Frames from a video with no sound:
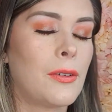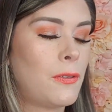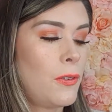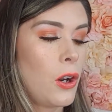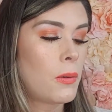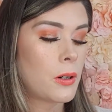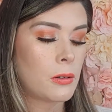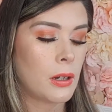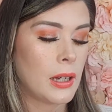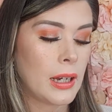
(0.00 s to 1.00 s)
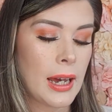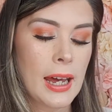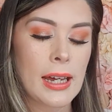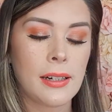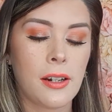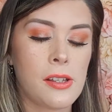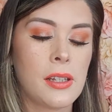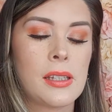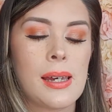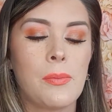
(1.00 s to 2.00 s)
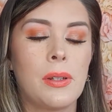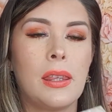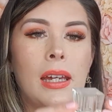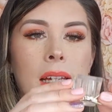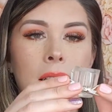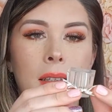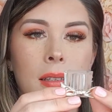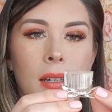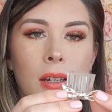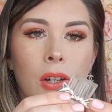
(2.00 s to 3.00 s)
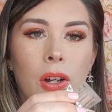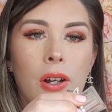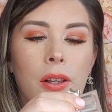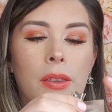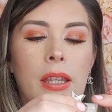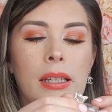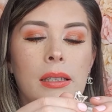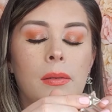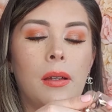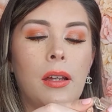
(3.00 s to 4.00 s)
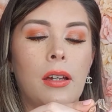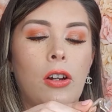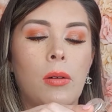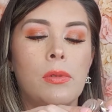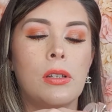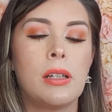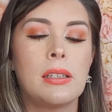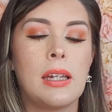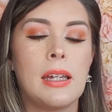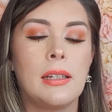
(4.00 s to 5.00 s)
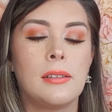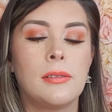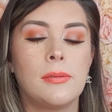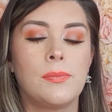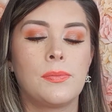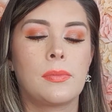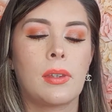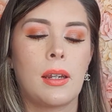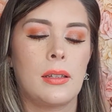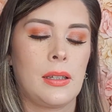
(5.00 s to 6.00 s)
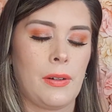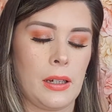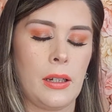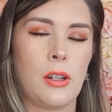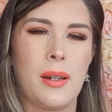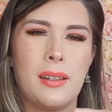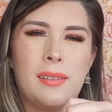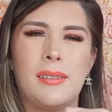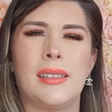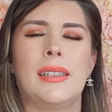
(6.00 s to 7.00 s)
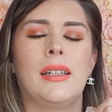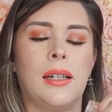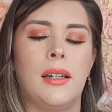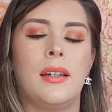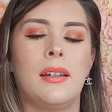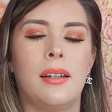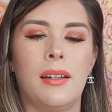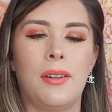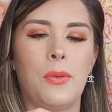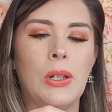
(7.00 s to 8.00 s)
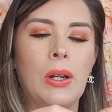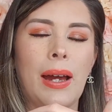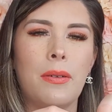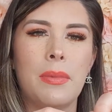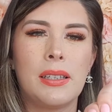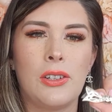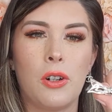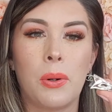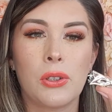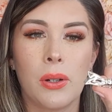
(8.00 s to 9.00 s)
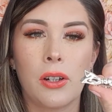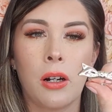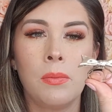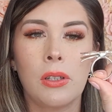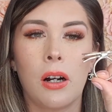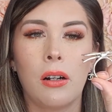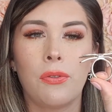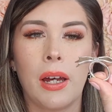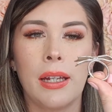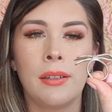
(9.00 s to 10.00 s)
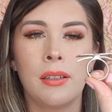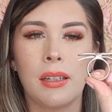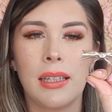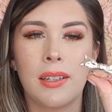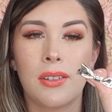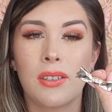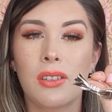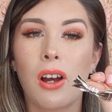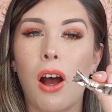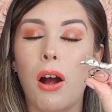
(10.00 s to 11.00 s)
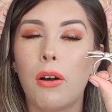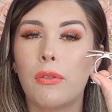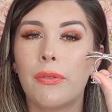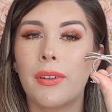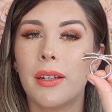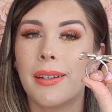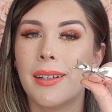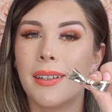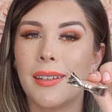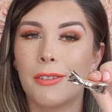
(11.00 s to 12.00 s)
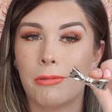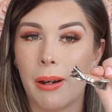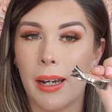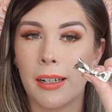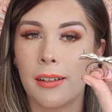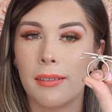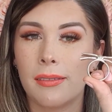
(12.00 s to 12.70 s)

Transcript: Floral. And another tip with this here, let's see if I can do it. When you have a Miss Dior bottle, it comes off and it's a scarf ring.